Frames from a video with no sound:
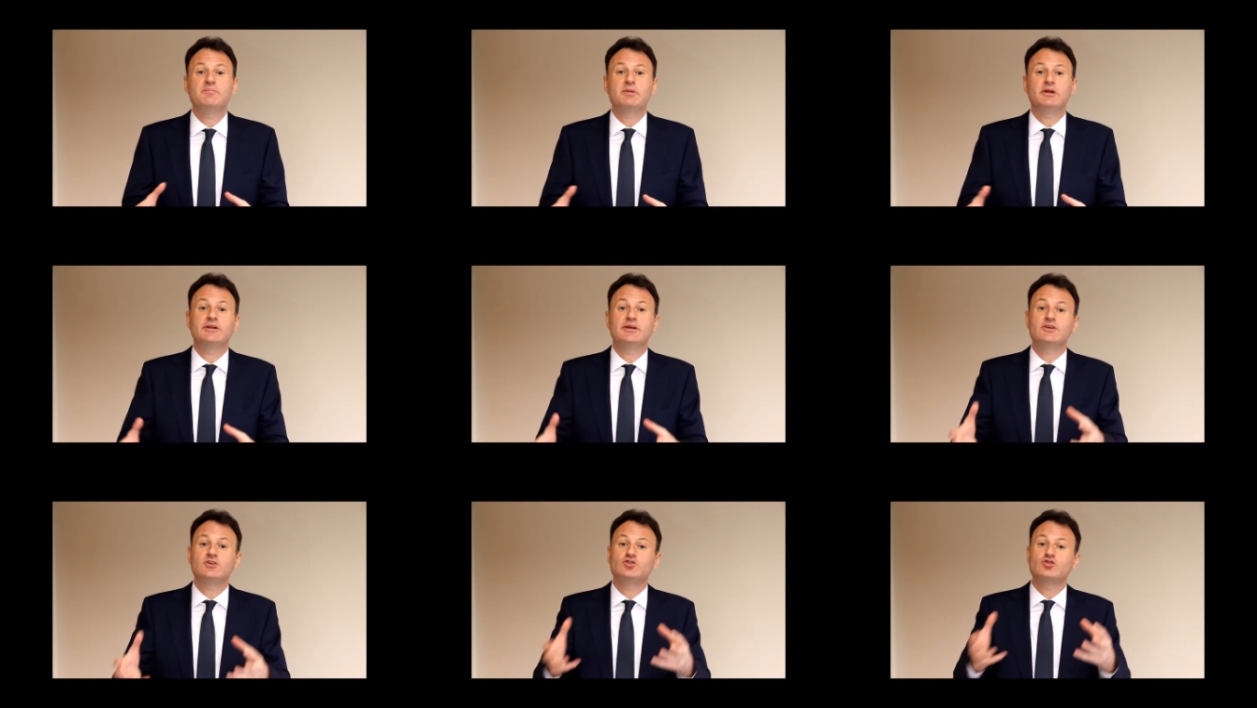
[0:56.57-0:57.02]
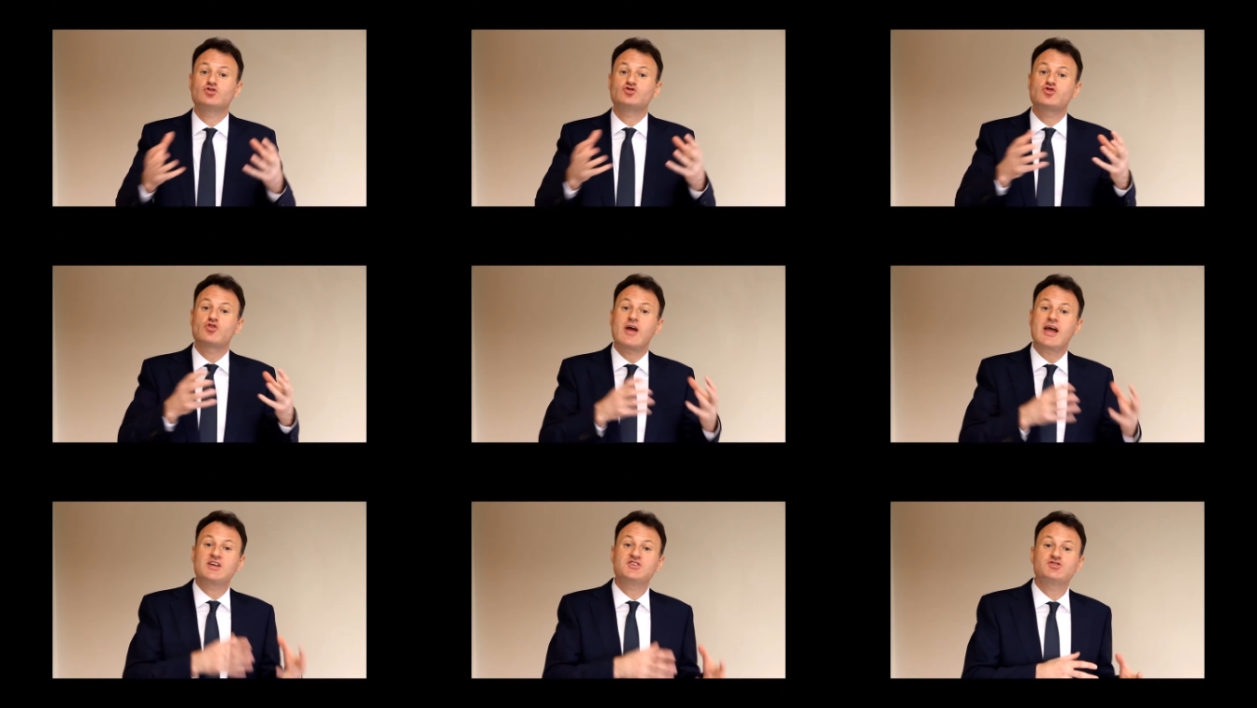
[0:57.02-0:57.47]
ability to
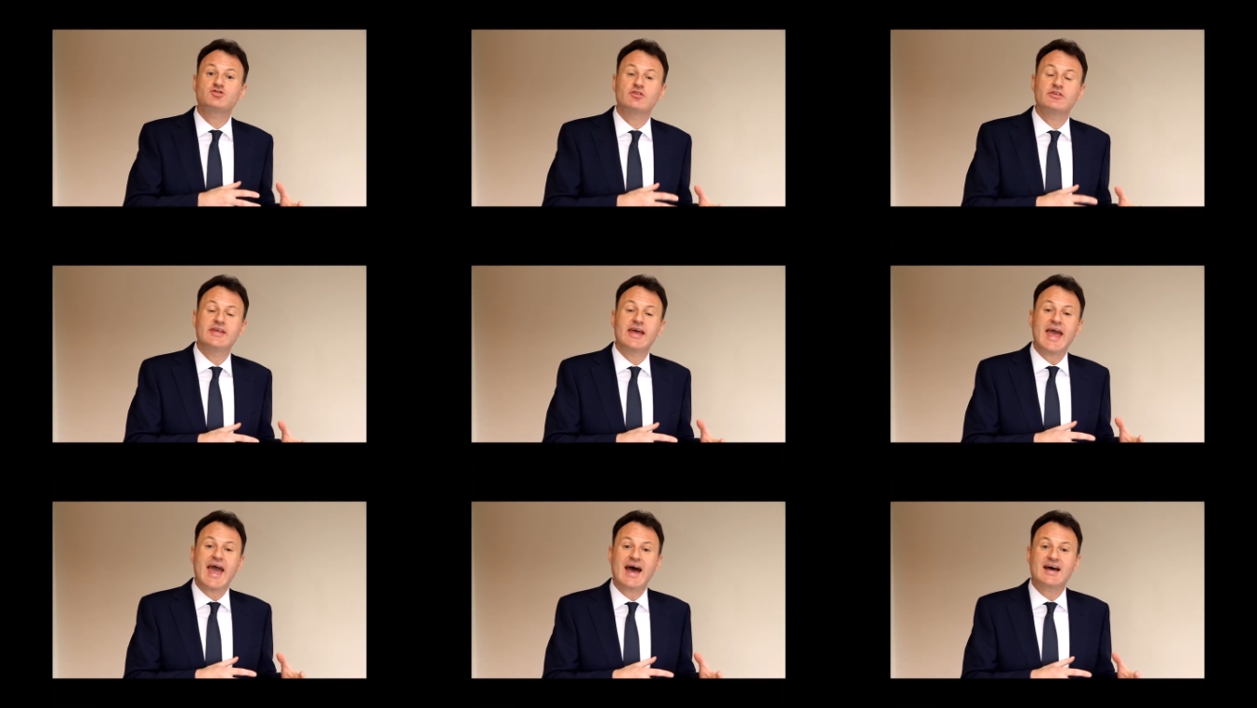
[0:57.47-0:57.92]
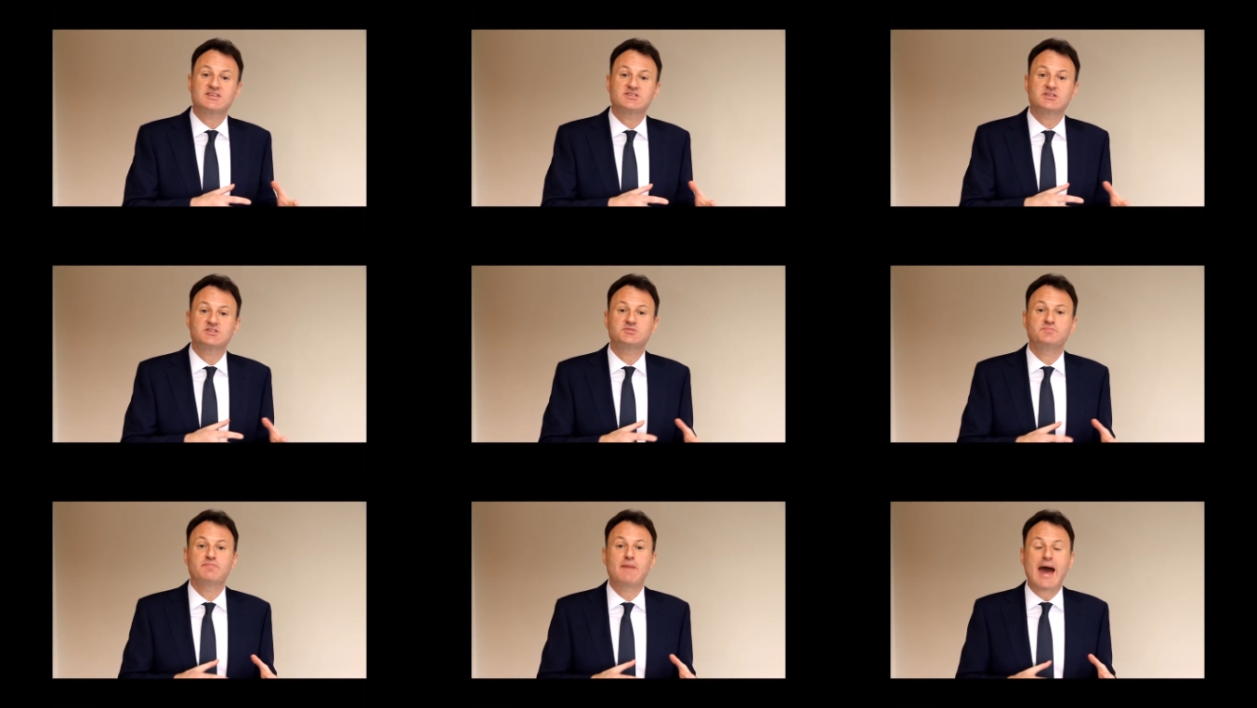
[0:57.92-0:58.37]
transfer the
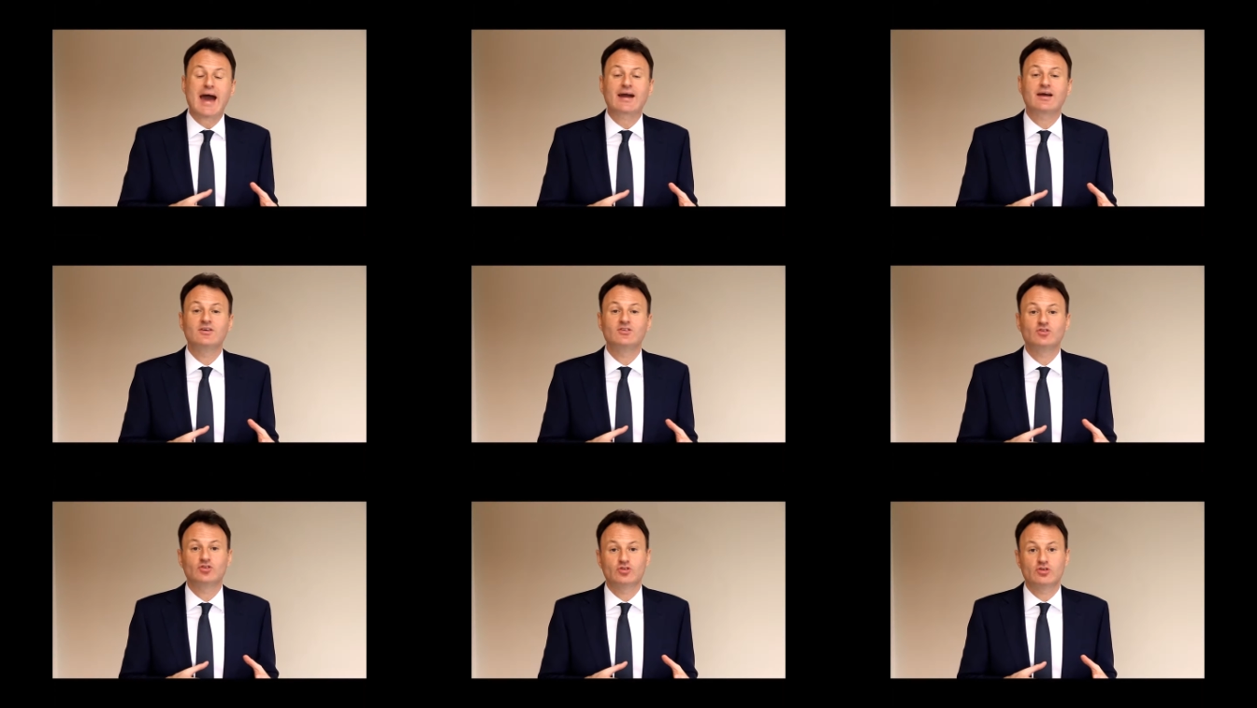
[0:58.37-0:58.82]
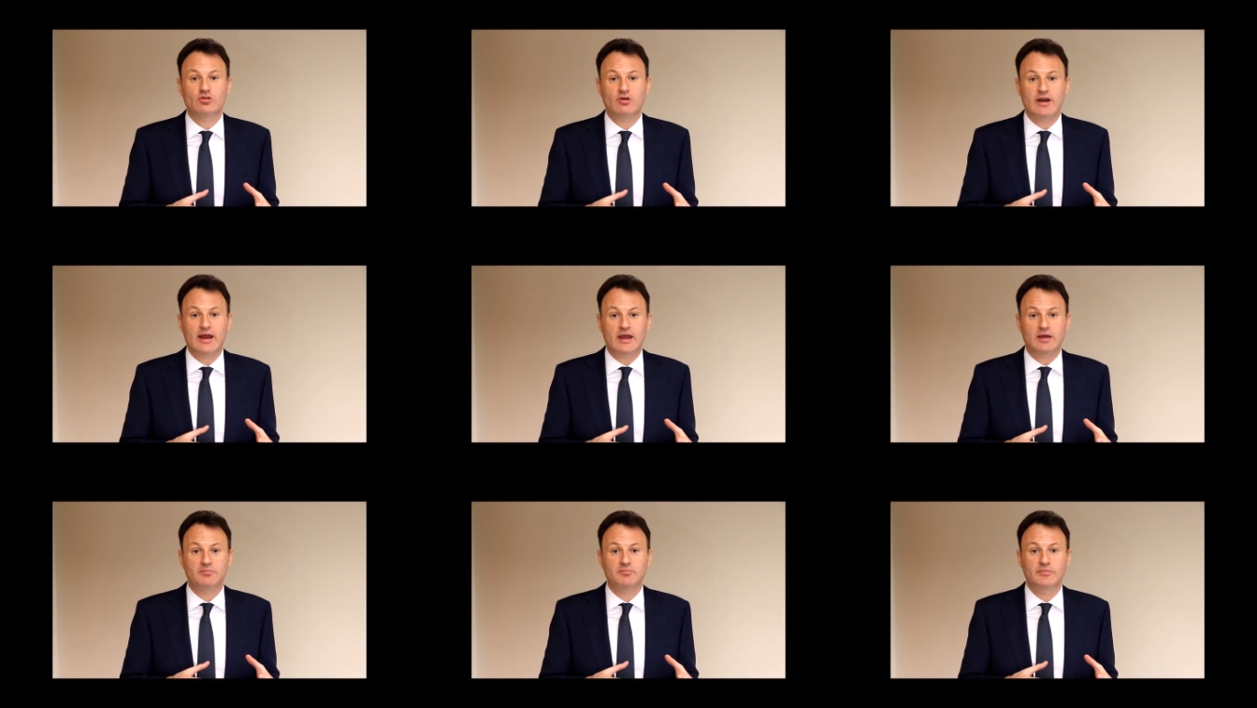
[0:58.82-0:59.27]
assets back into your
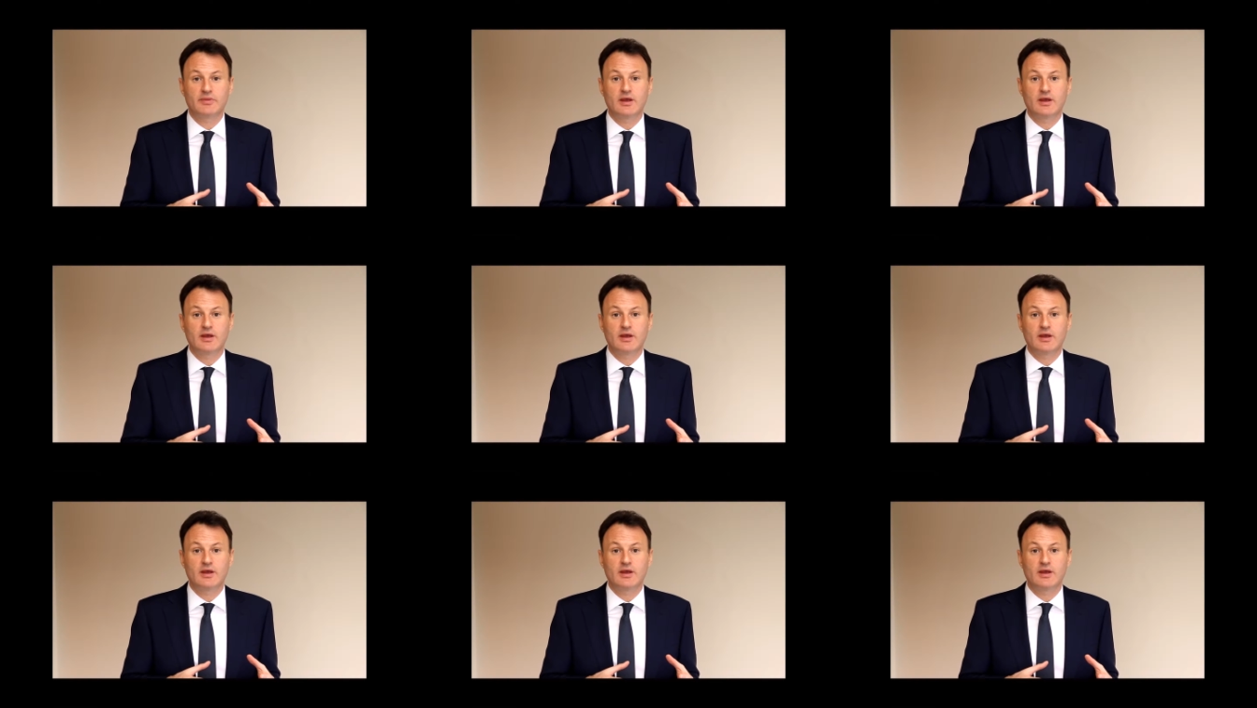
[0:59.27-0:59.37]
name.